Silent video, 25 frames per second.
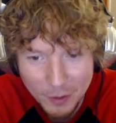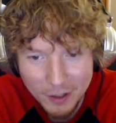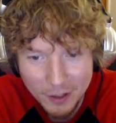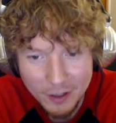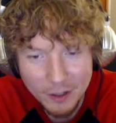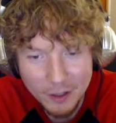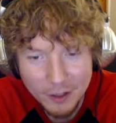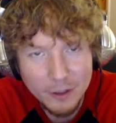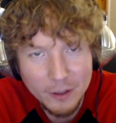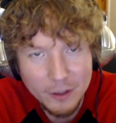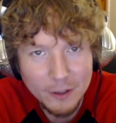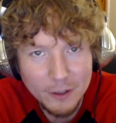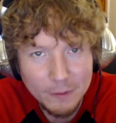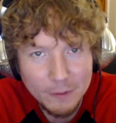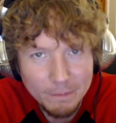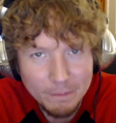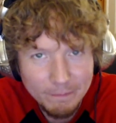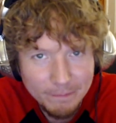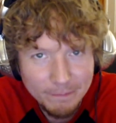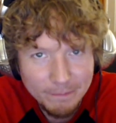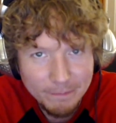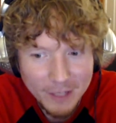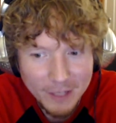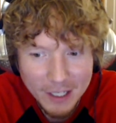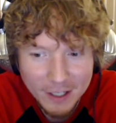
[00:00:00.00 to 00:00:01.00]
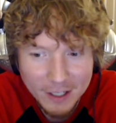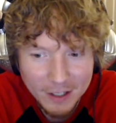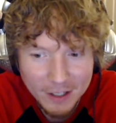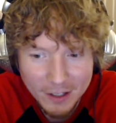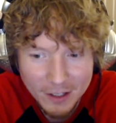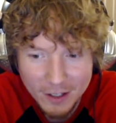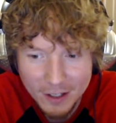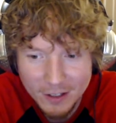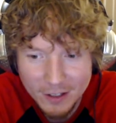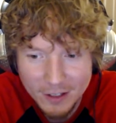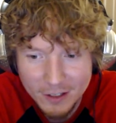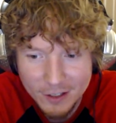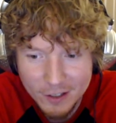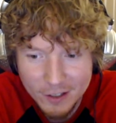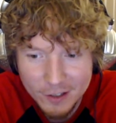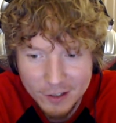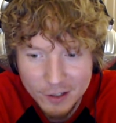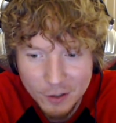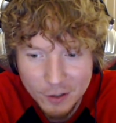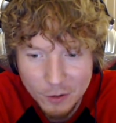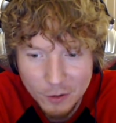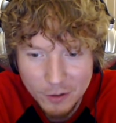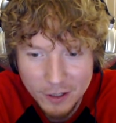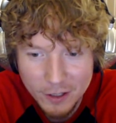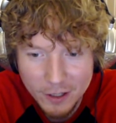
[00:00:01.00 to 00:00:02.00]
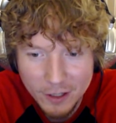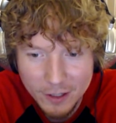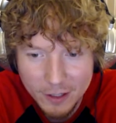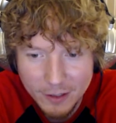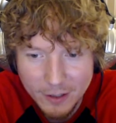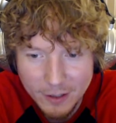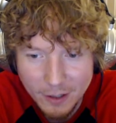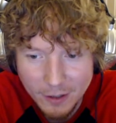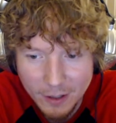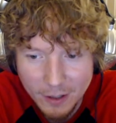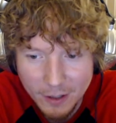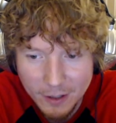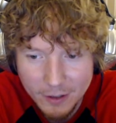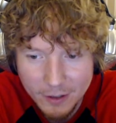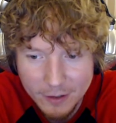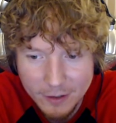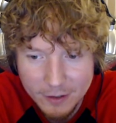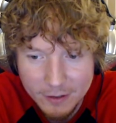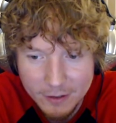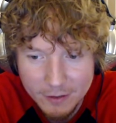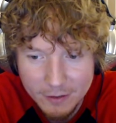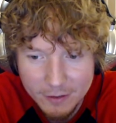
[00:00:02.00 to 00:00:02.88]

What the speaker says: like, well, that's just who he is, I guess.